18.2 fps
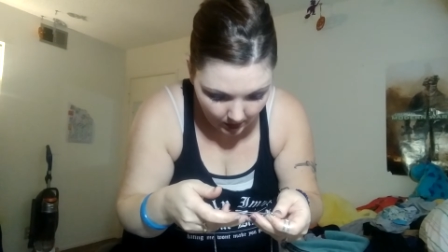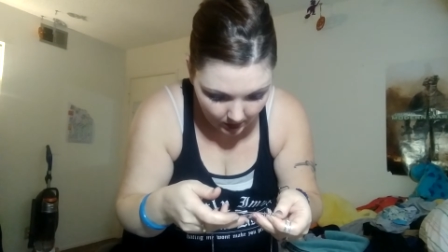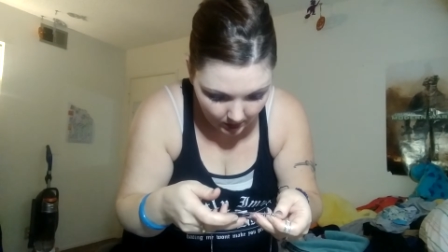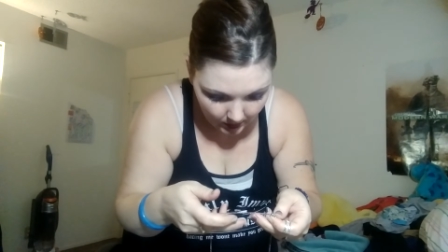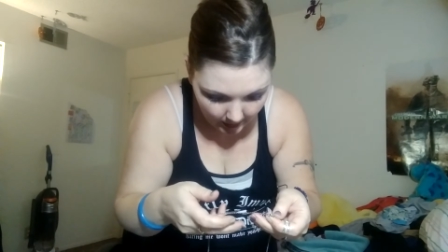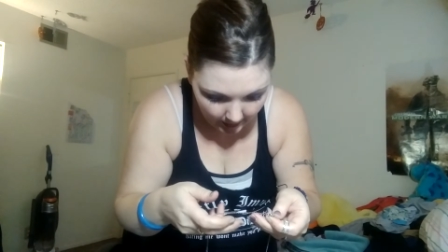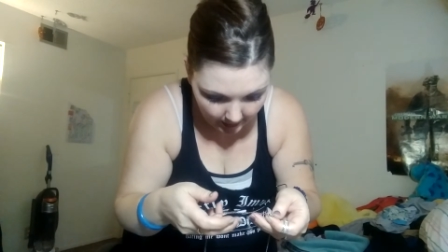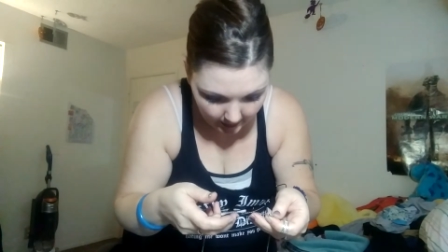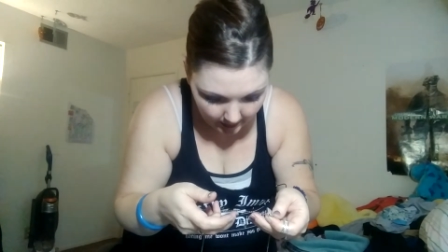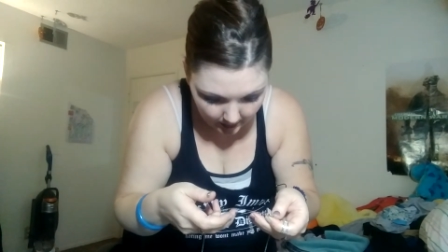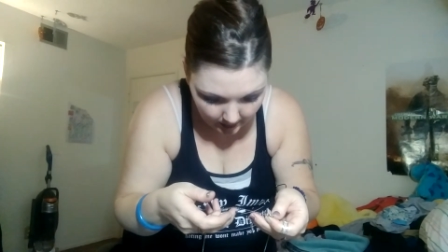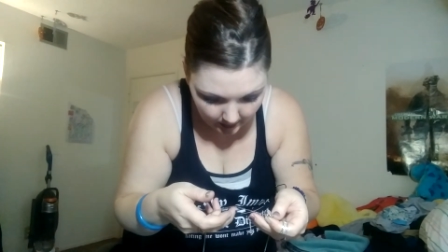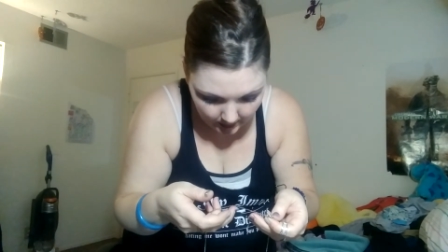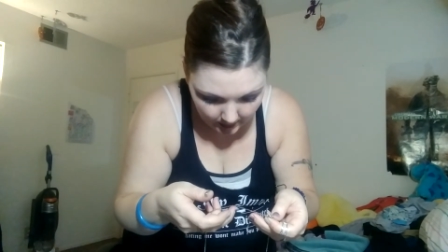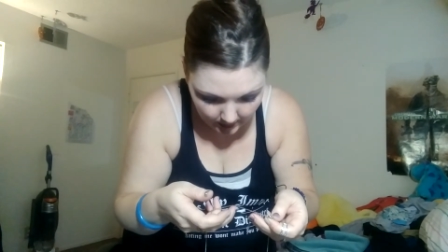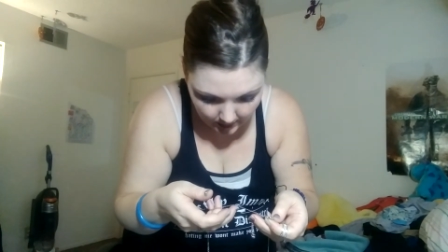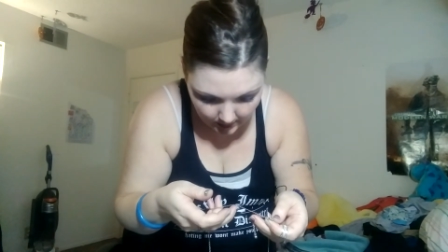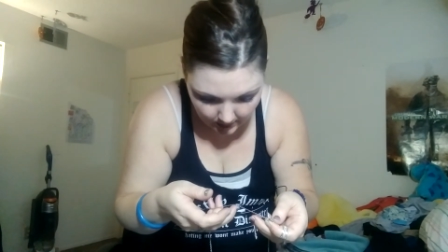like,
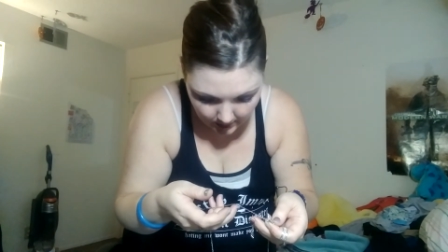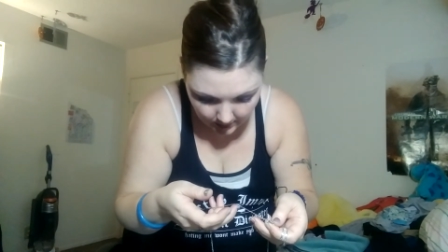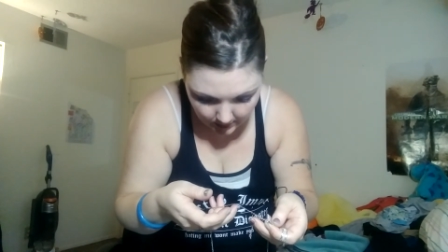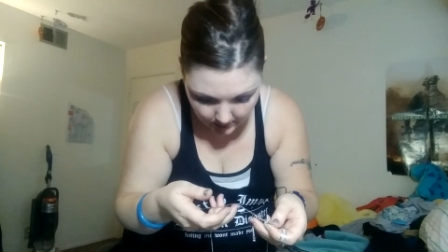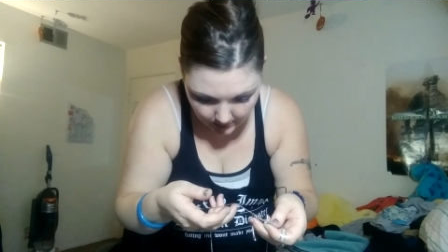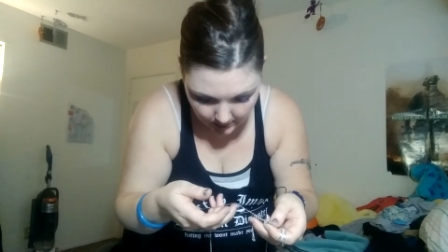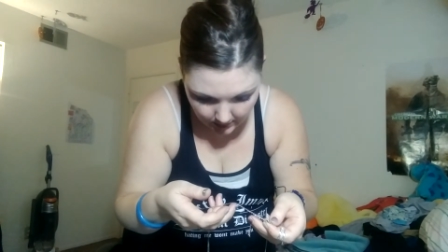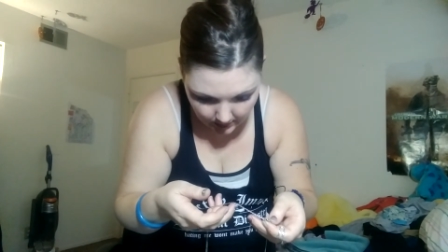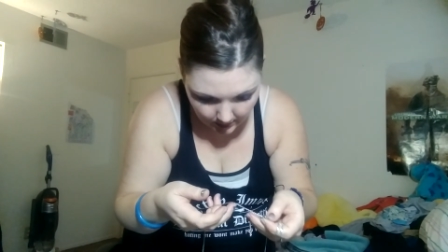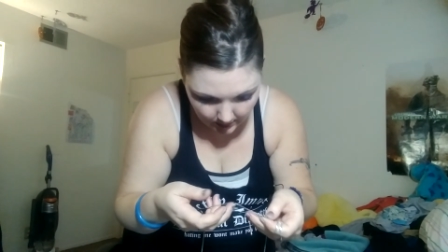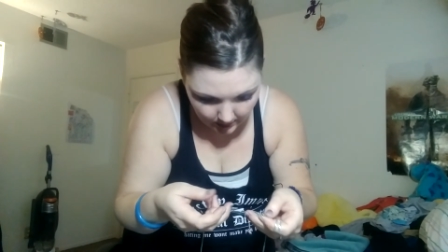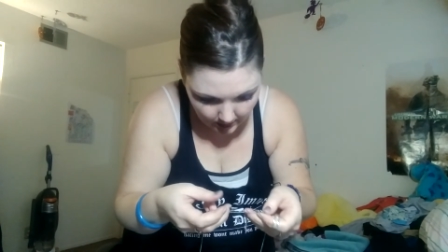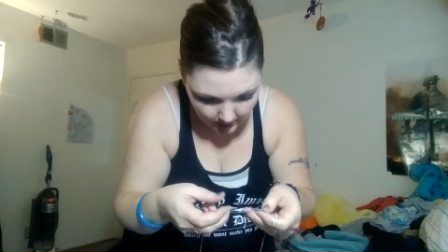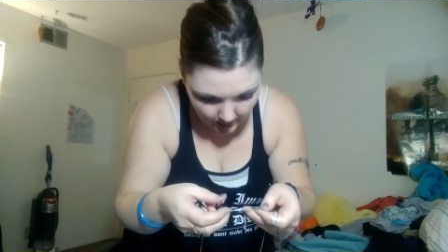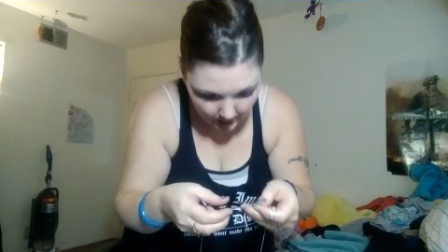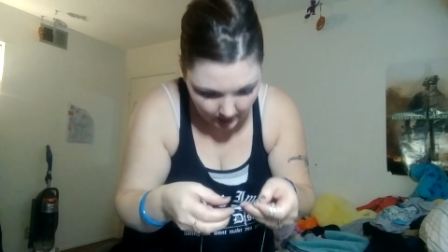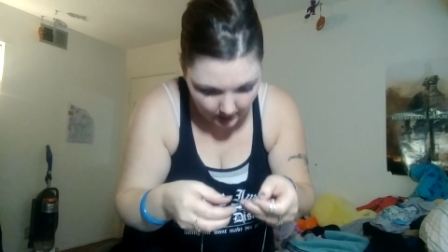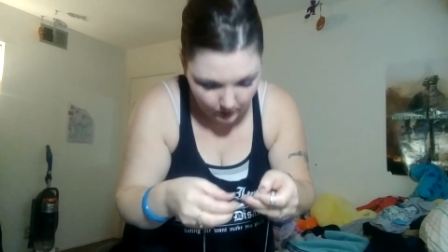
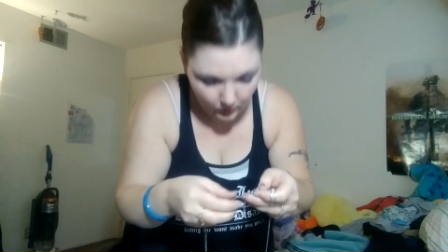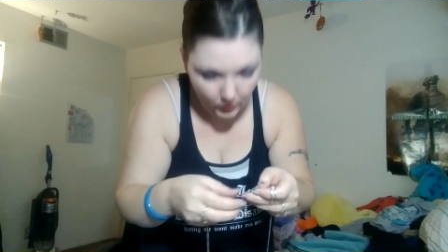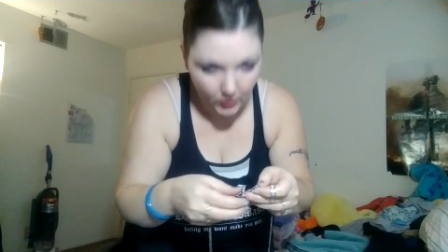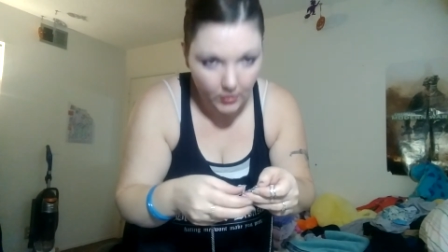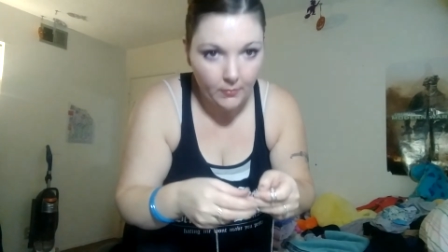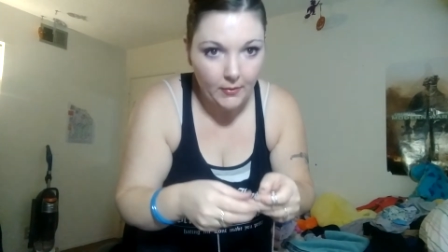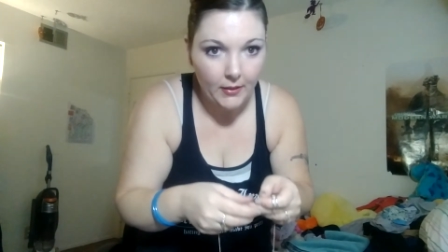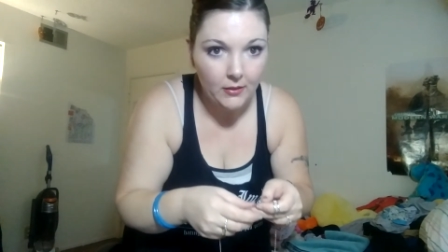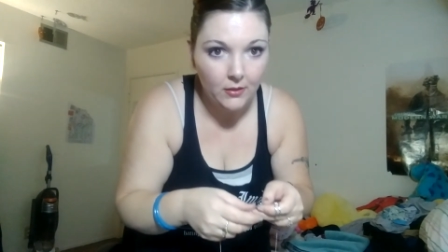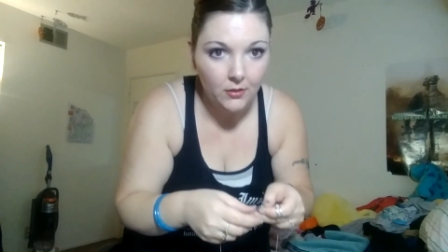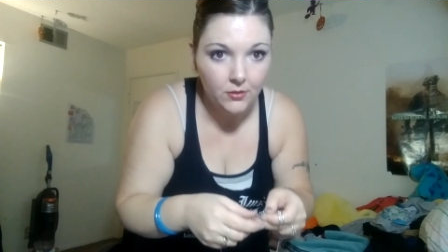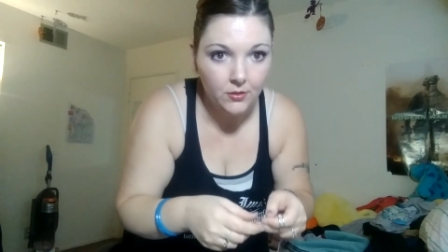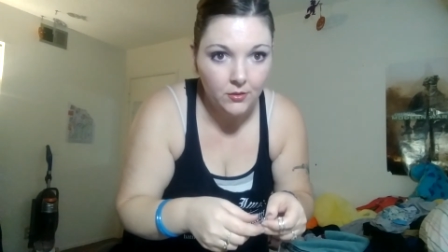um, what am I,